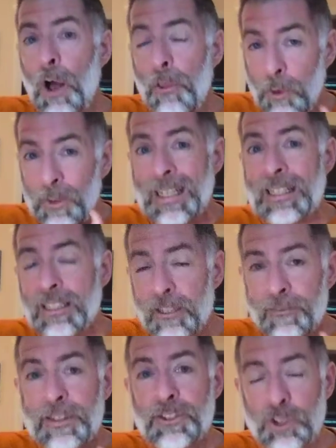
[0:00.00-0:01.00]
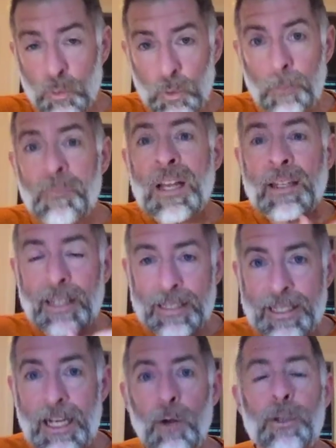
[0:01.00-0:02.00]
other individual
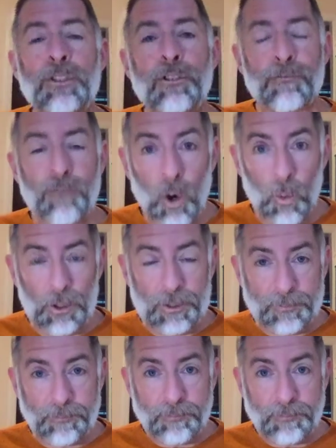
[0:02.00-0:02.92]
that carries you forward.